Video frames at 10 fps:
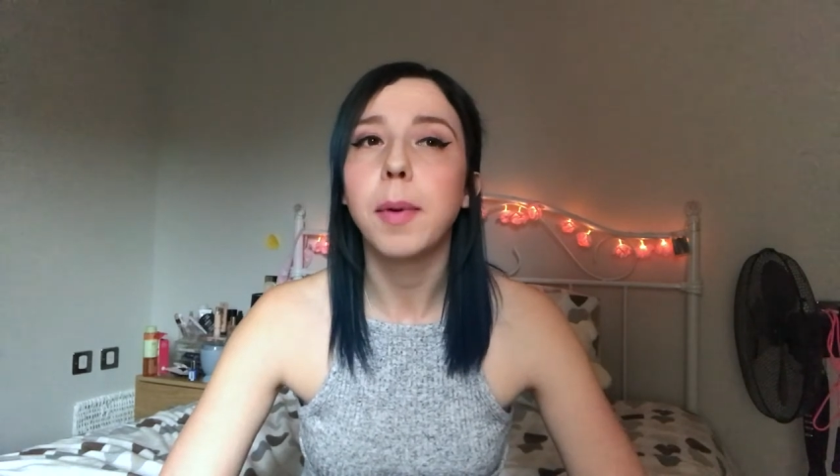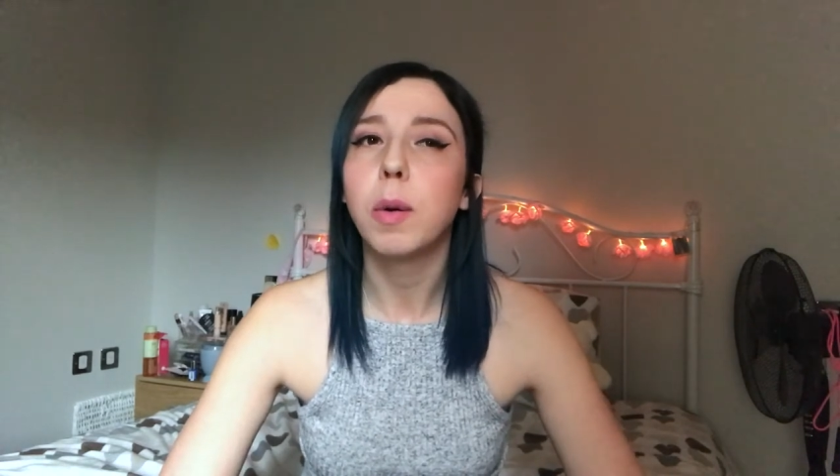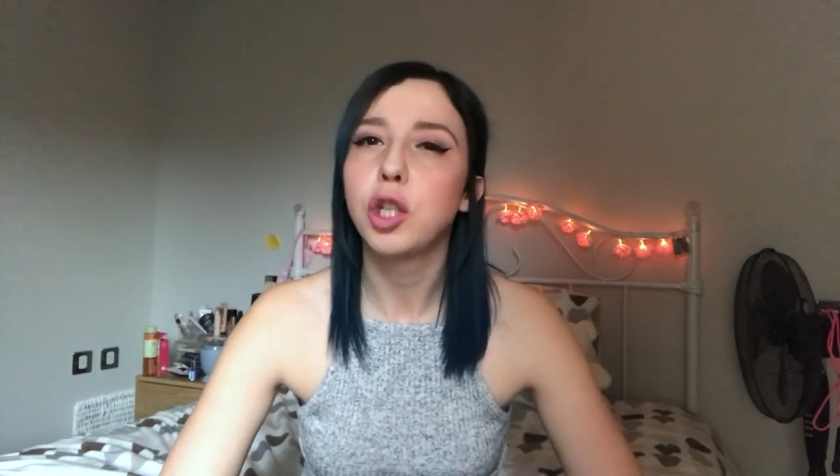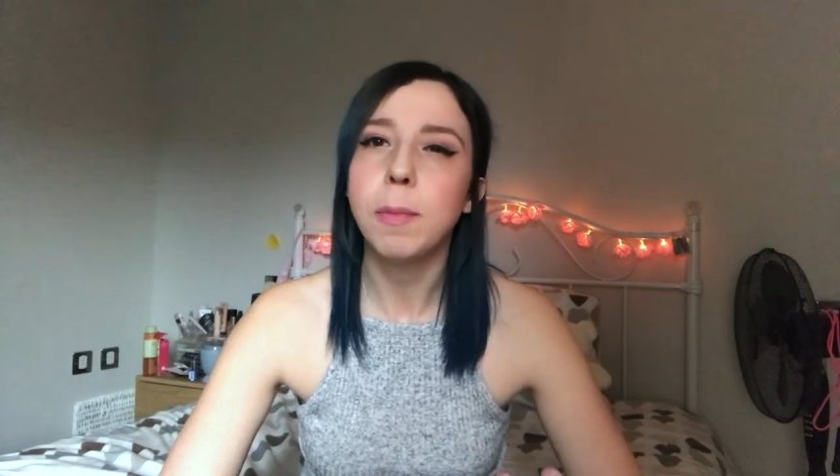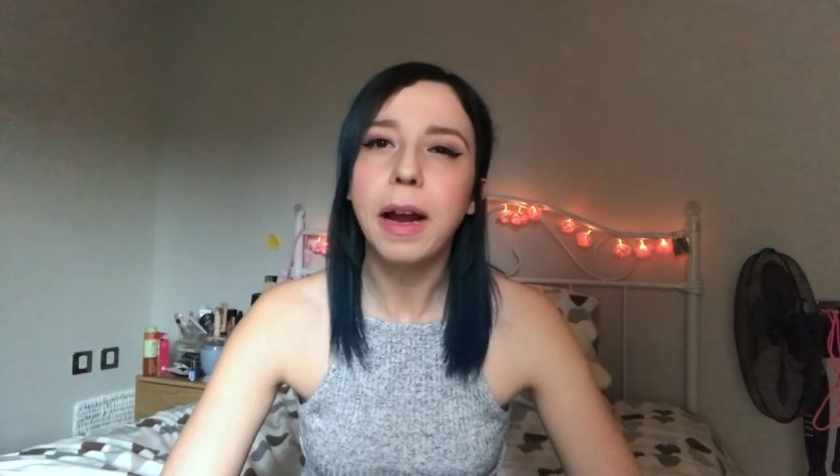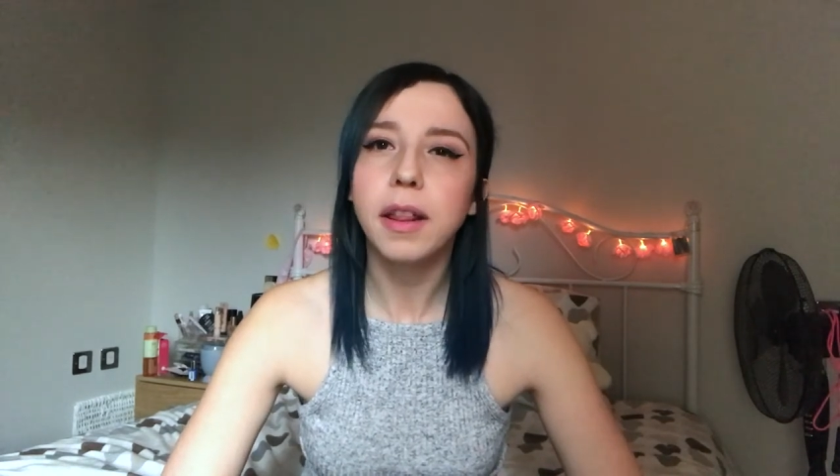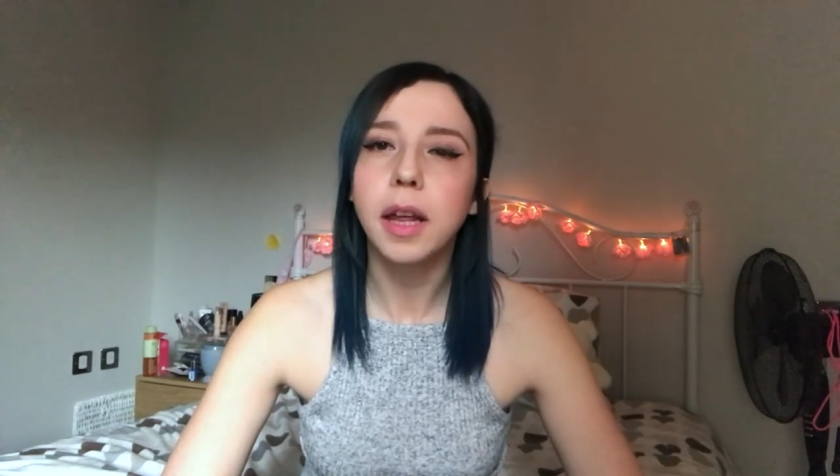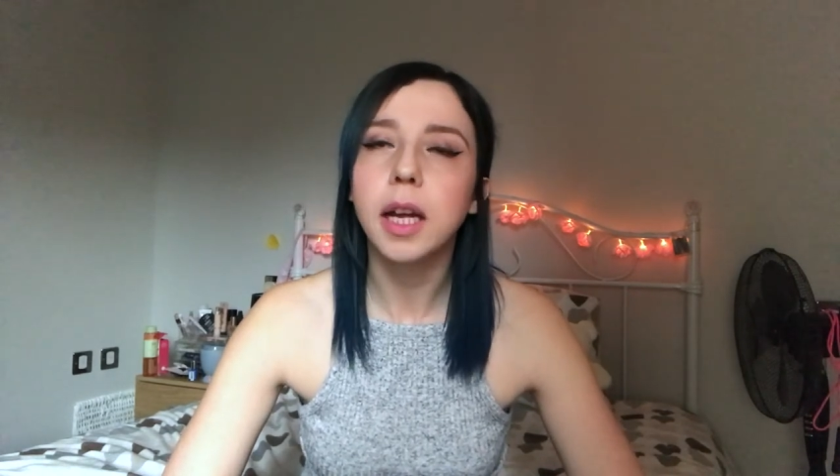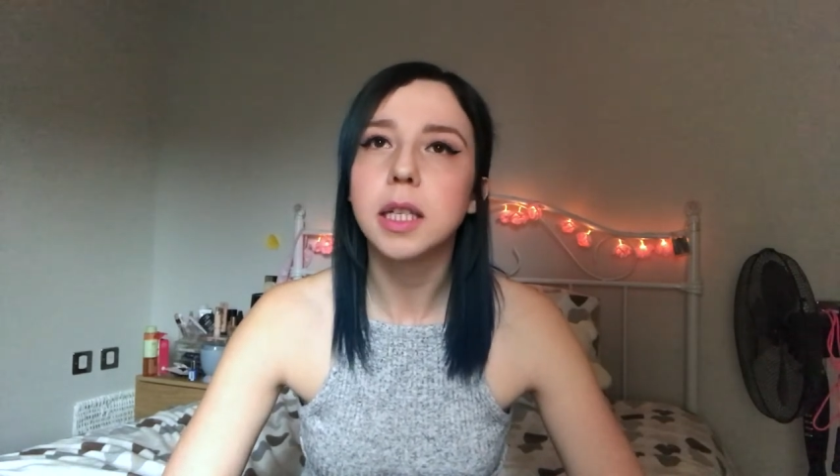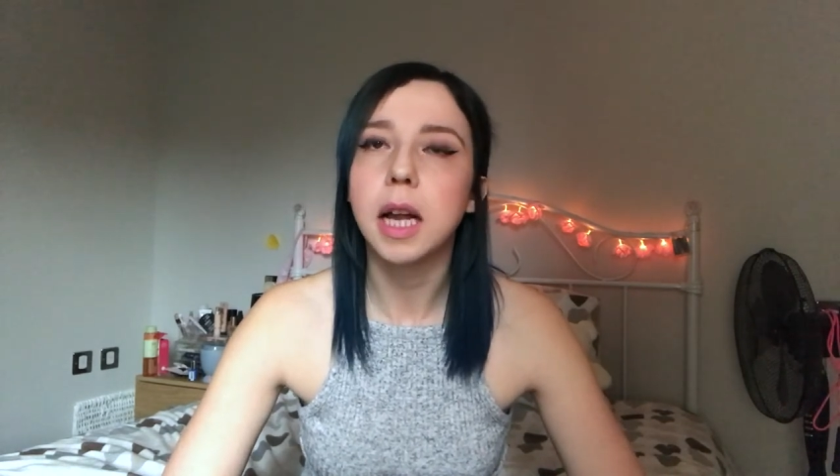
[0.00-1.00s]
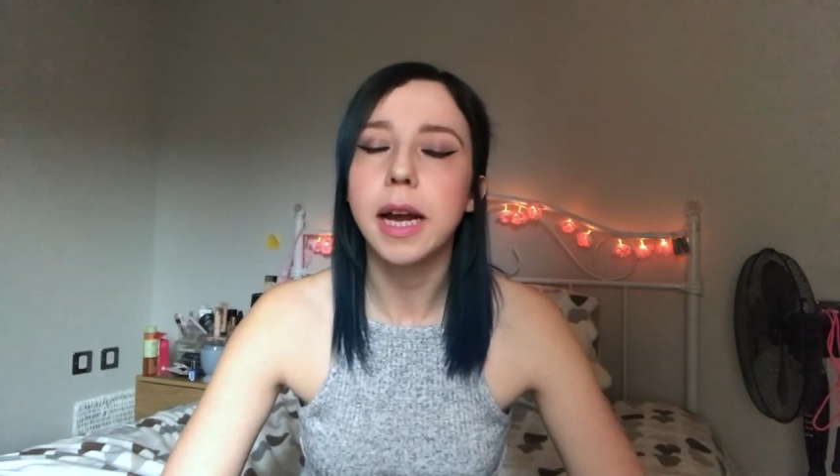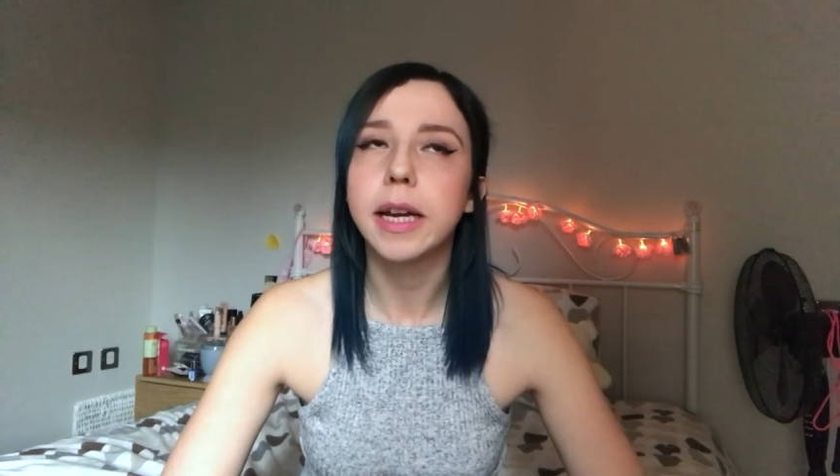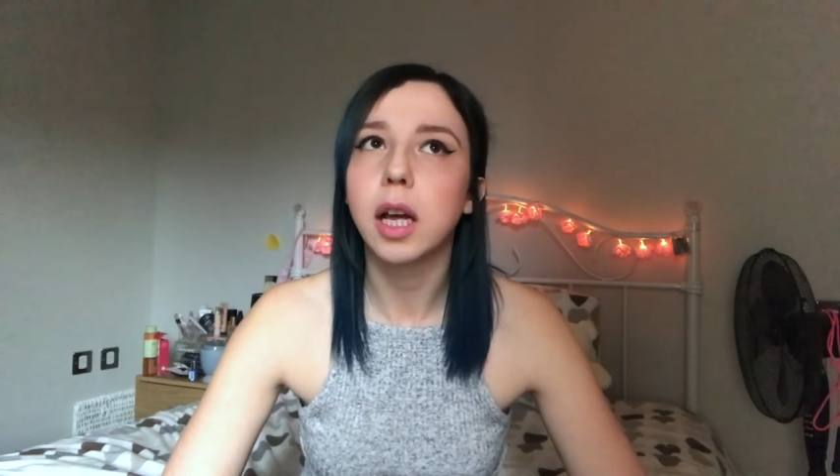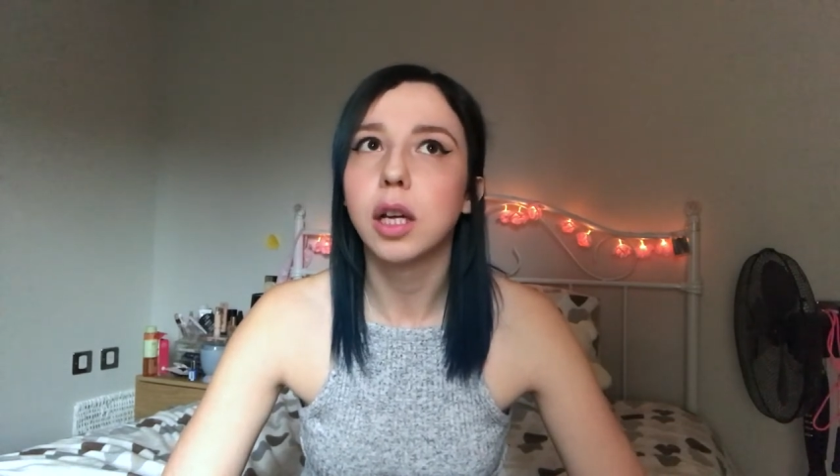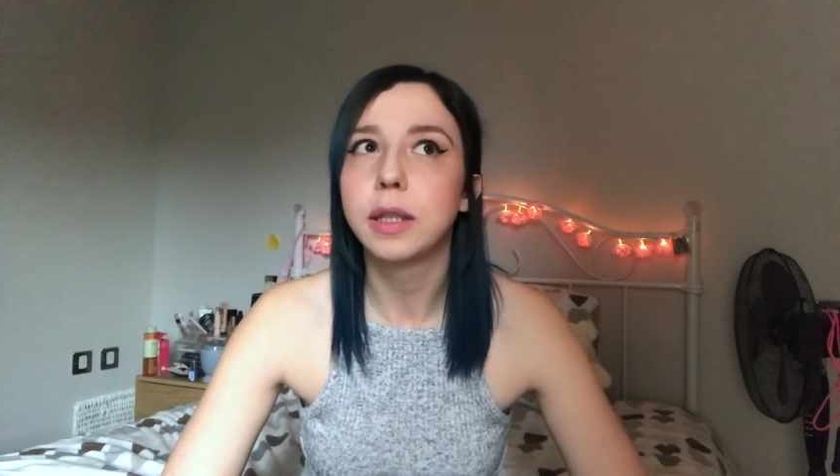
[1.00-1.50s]
which you might think is
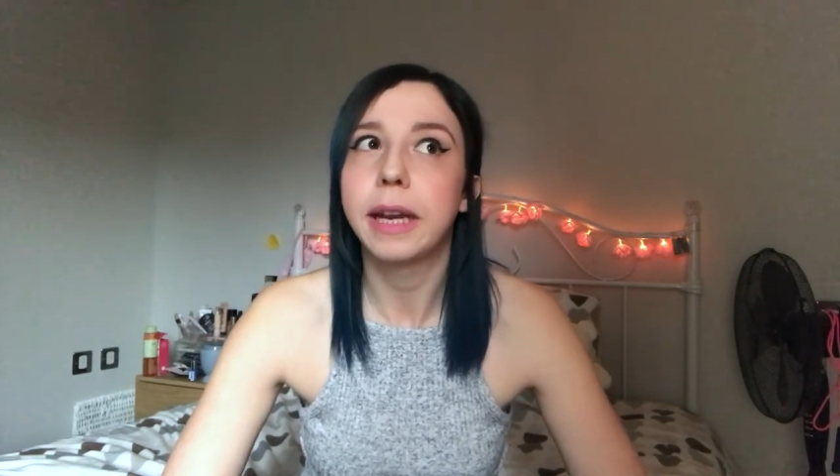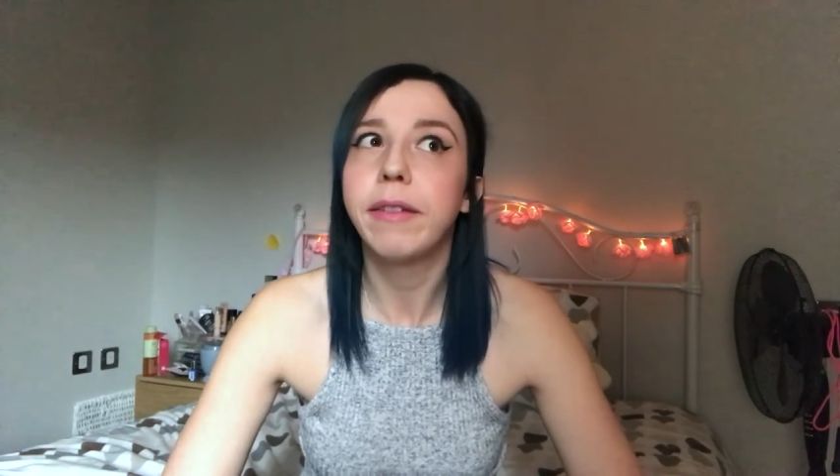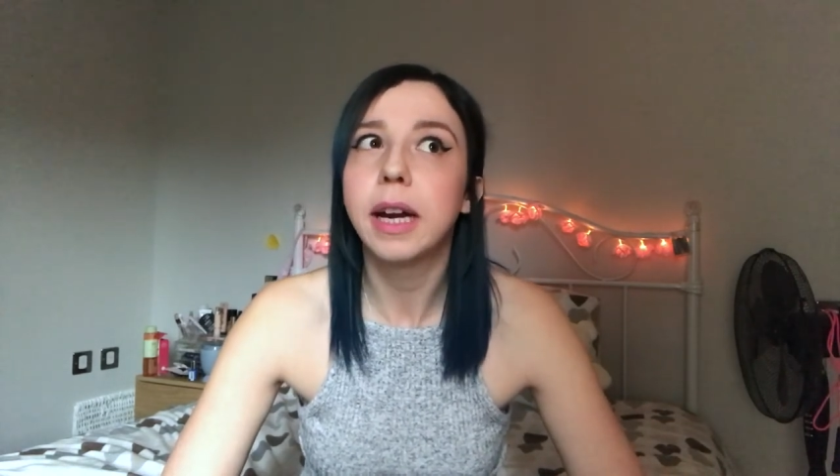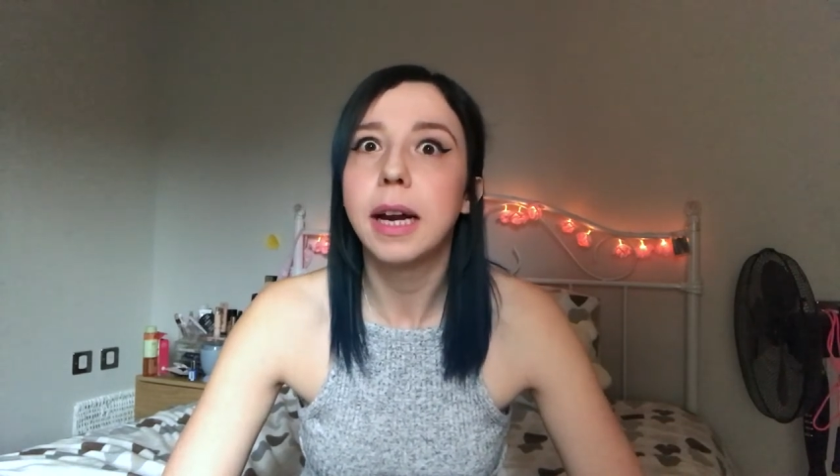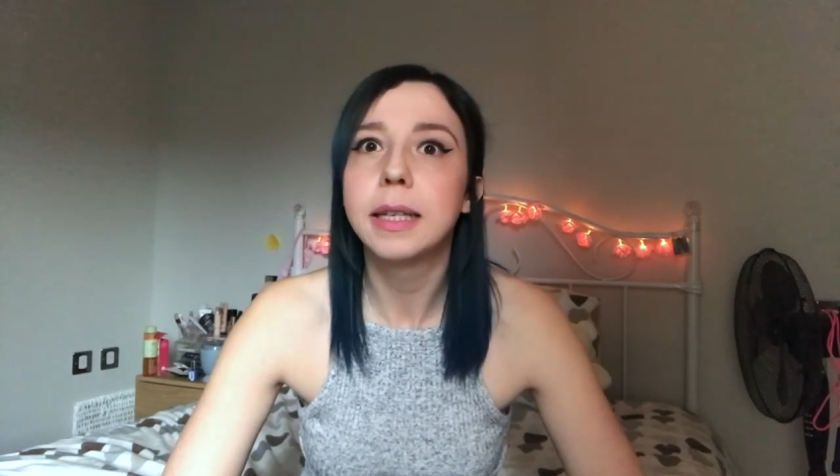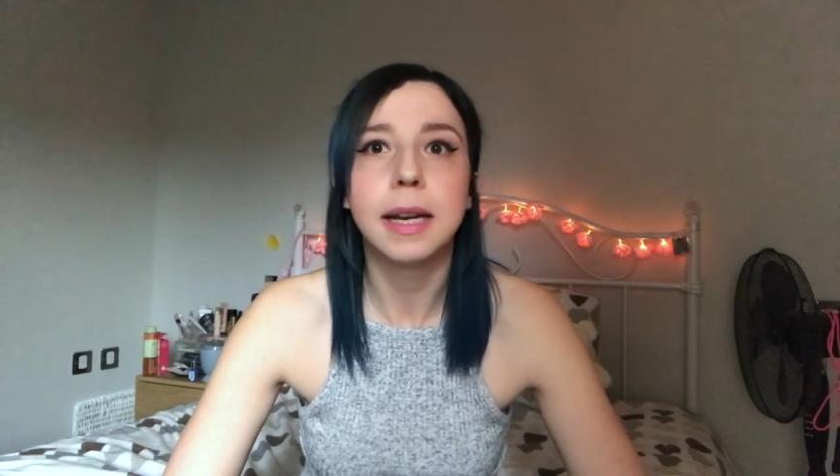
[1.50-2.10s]
like serious,